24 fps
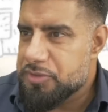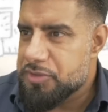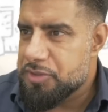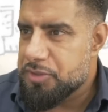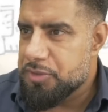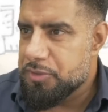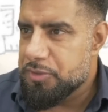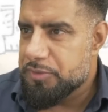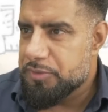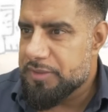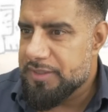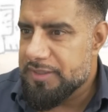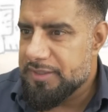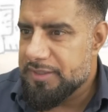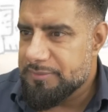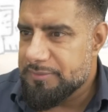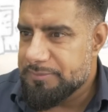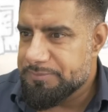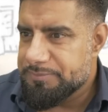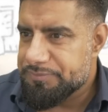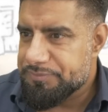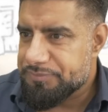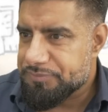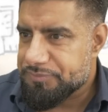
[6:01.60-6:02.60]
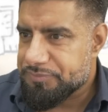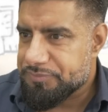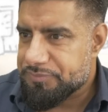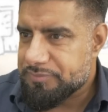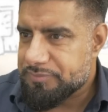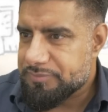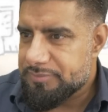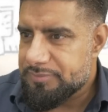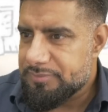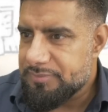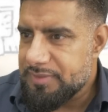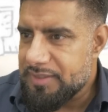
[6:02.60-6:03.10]
tuned in.
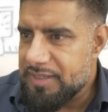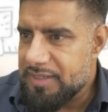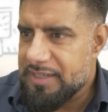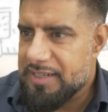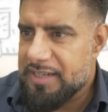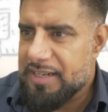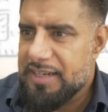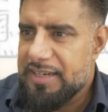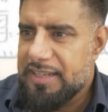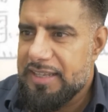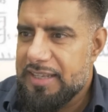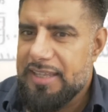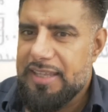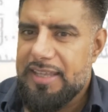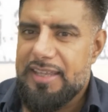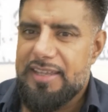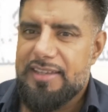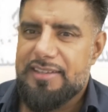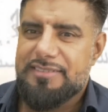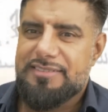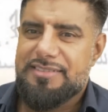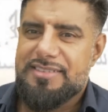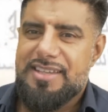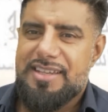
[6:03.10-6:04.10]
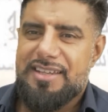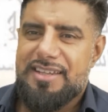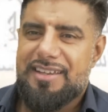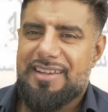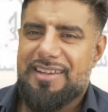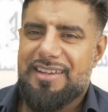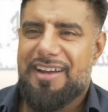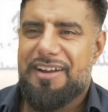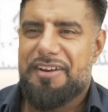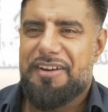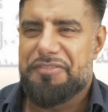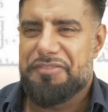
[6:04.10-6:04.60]
Clear.
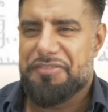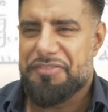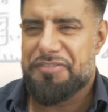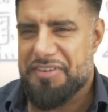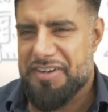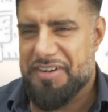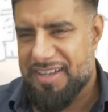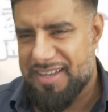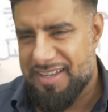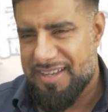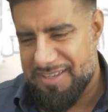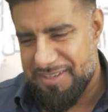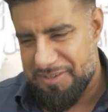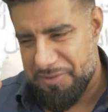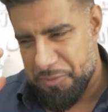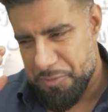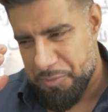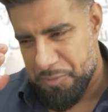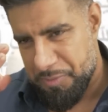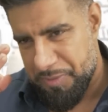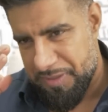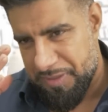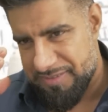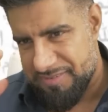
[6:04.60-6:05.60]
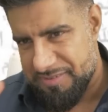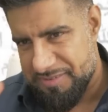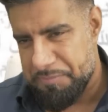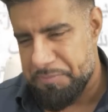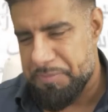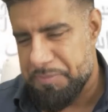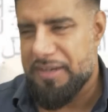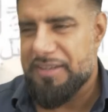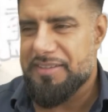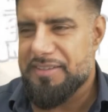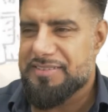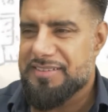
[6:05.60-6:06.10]
All right, always a
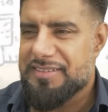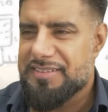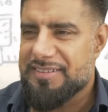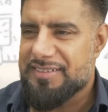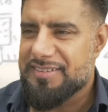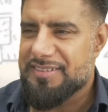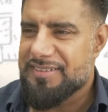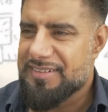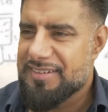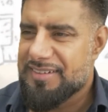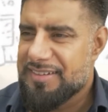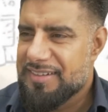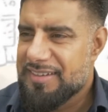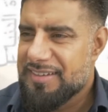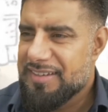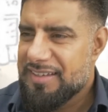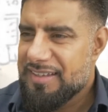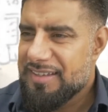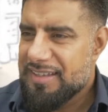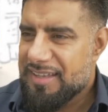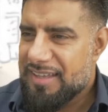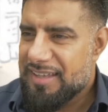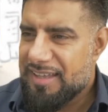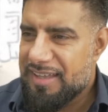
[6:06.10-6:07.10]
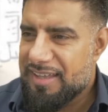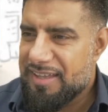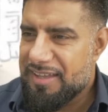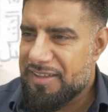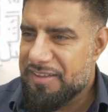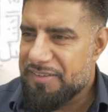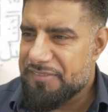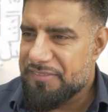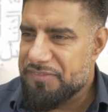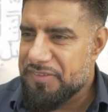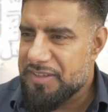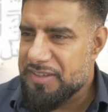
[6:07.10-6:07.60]
pleasant
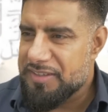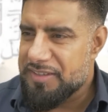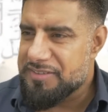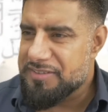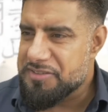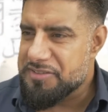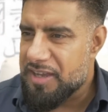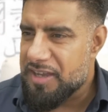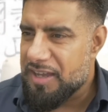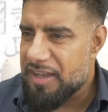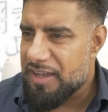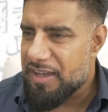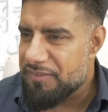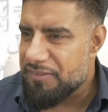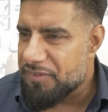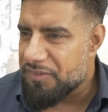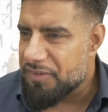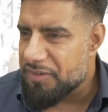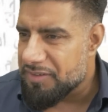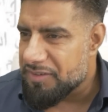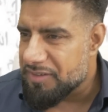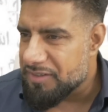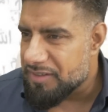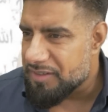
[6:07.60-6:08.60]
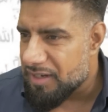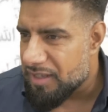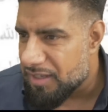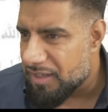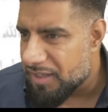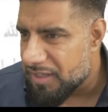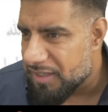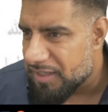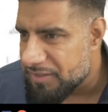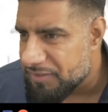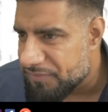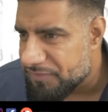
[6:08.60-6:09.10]
face to have on
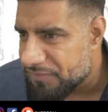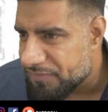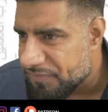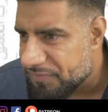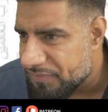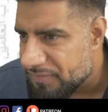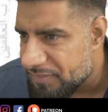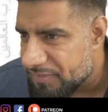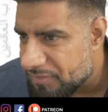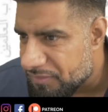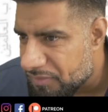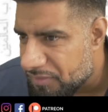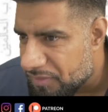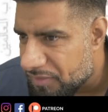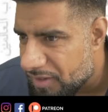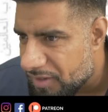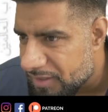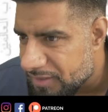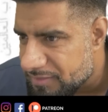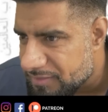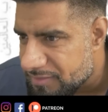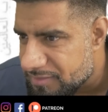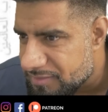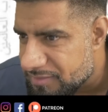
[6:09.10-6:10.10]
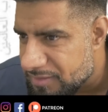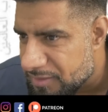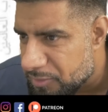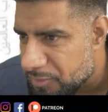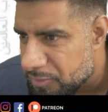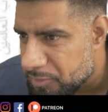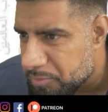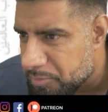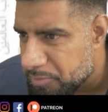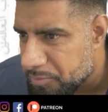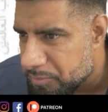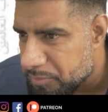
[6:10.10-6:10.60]
live. Right,
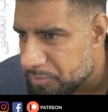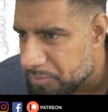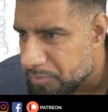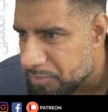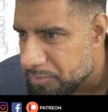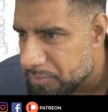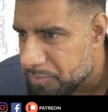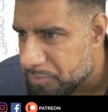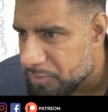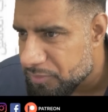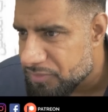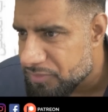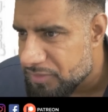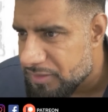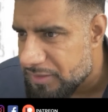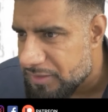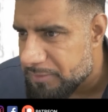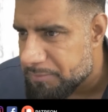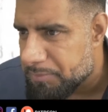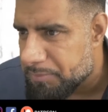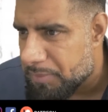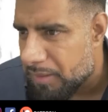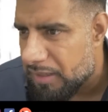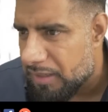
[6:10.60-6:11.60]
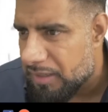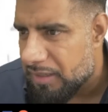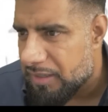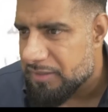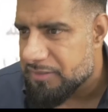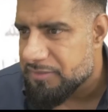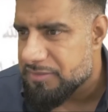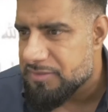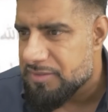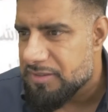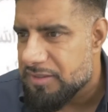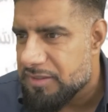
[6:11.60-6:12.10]
so Mufti
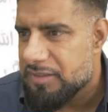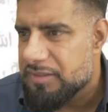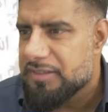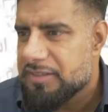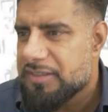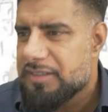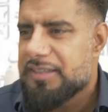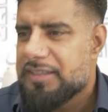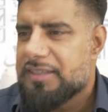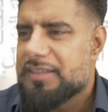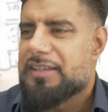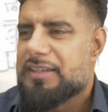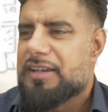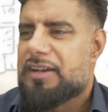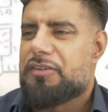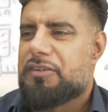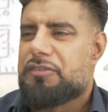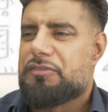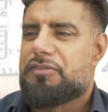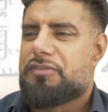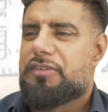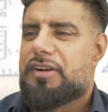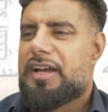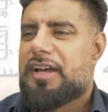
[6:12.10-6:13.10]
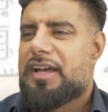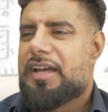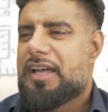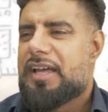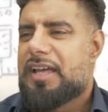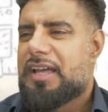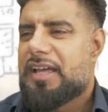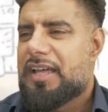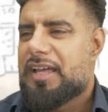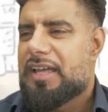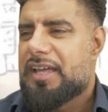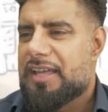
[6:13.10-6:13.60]
Bala Sani. All
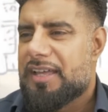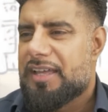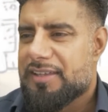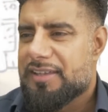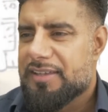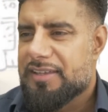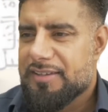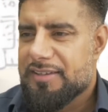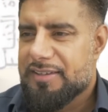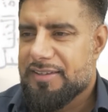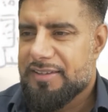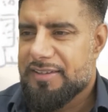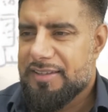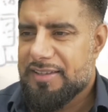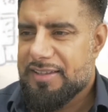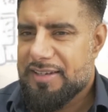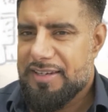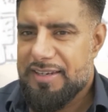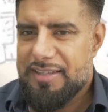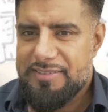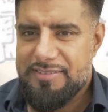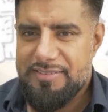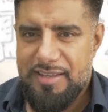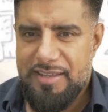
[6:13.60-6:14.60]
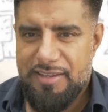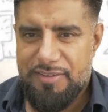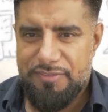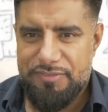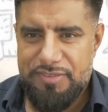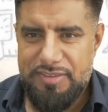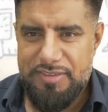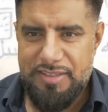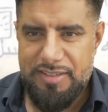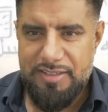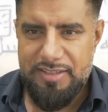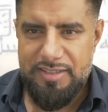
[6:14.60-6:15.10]
right, let's
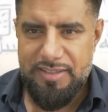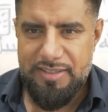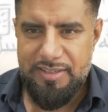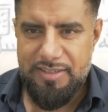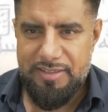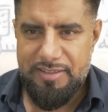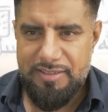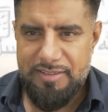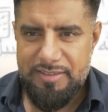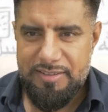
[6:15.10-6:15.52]
have the